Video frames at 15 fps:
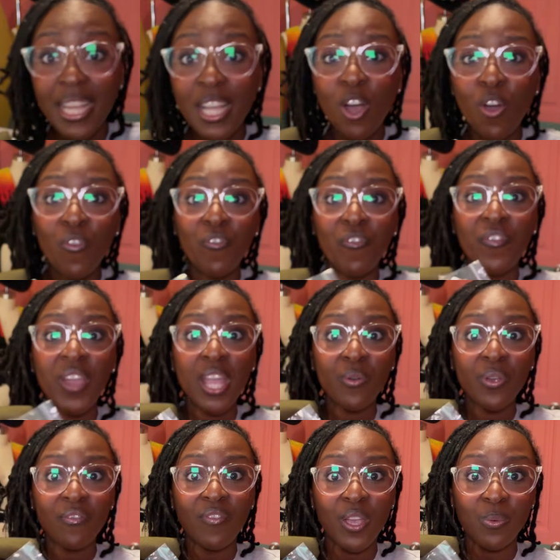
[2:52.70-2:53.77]
they go
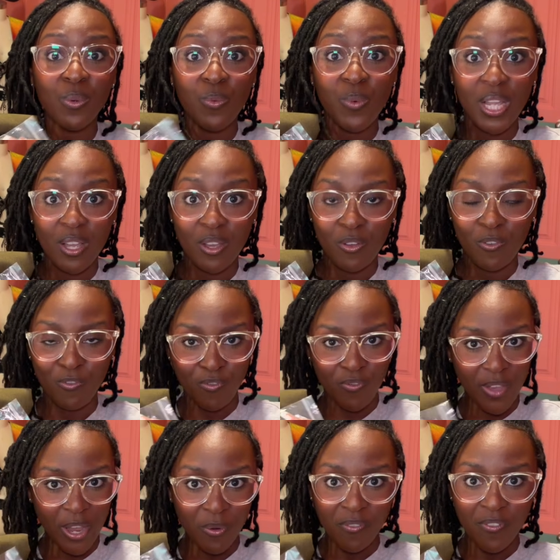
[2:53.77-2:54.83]
very, very well,
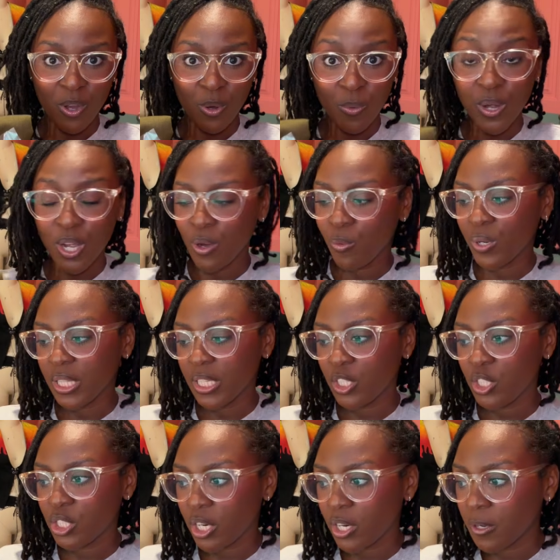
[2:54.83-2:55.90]
very, very well with
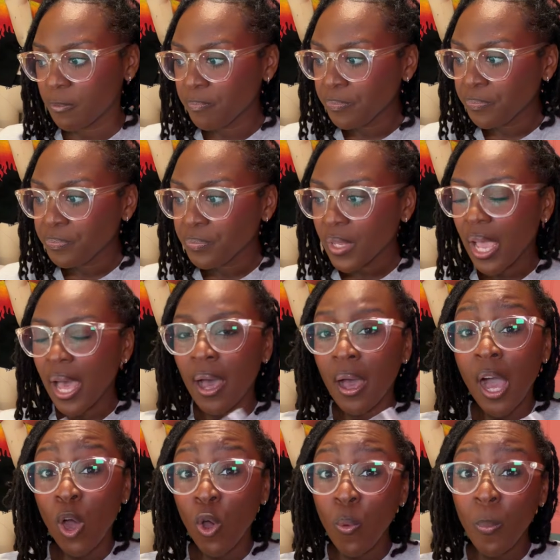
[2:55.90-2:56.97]
this shirt. I
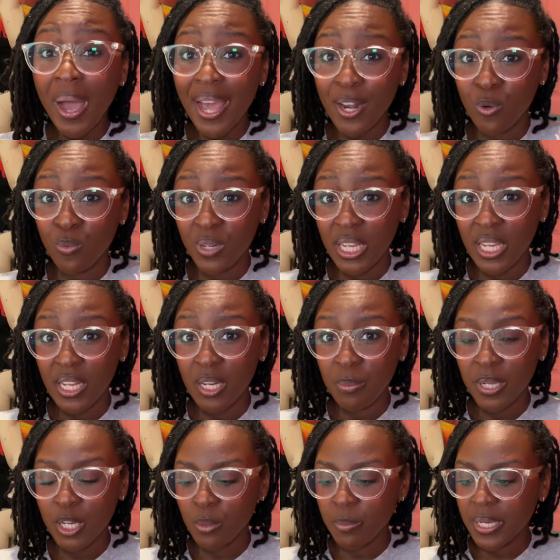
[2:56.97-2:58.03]
hope I don't need a
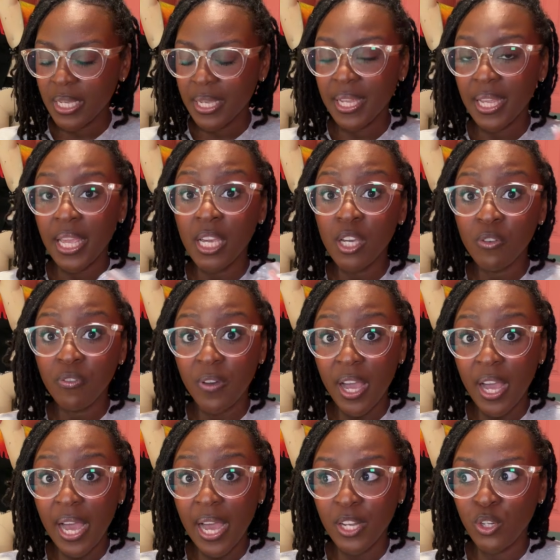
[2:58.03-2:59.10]
bigger button. If
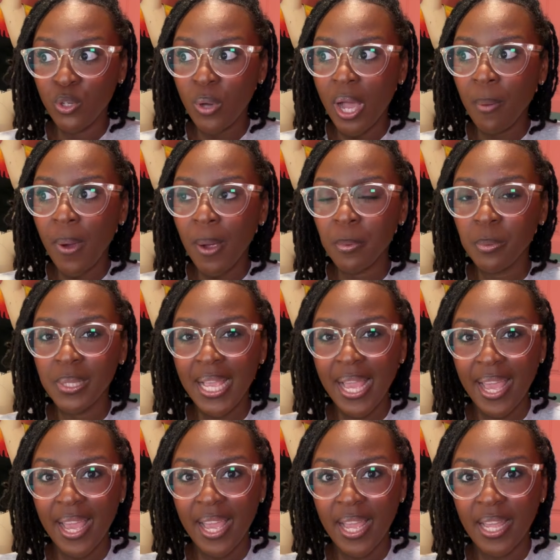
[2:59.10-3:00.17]
I do, I'll probably
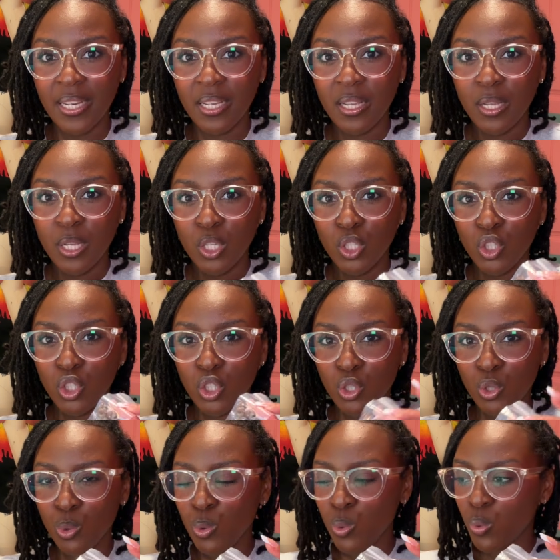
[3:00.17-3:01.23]
add
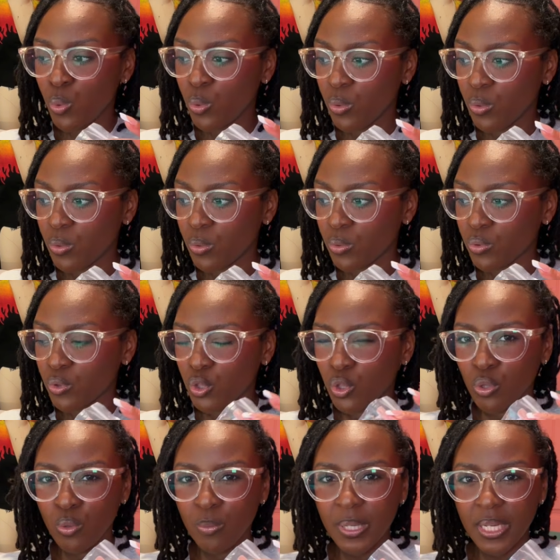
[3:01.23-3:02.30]
two
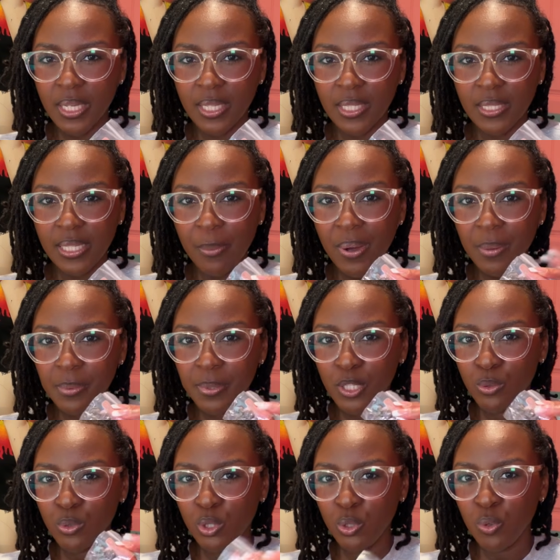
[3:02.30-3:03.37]
buttons. I probably
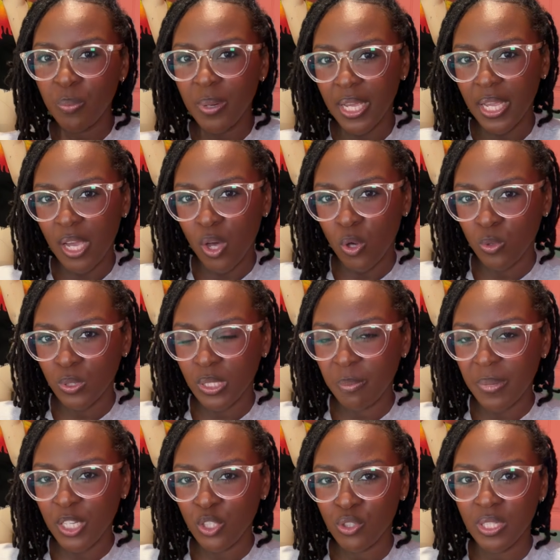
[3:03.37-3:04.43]
do 2 buttonholes to
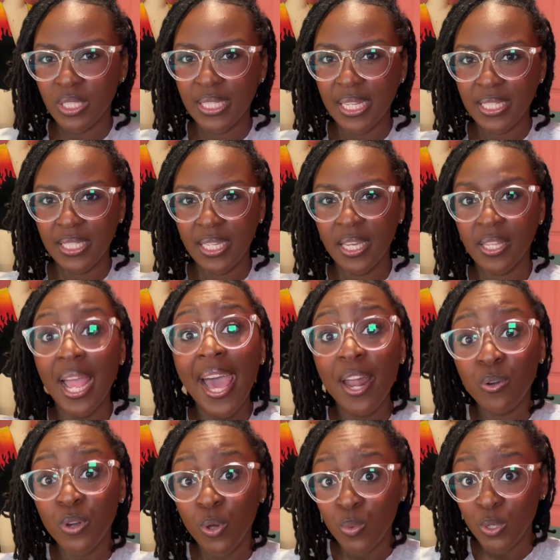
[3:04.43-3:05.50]
make sure it stays together. I don't know.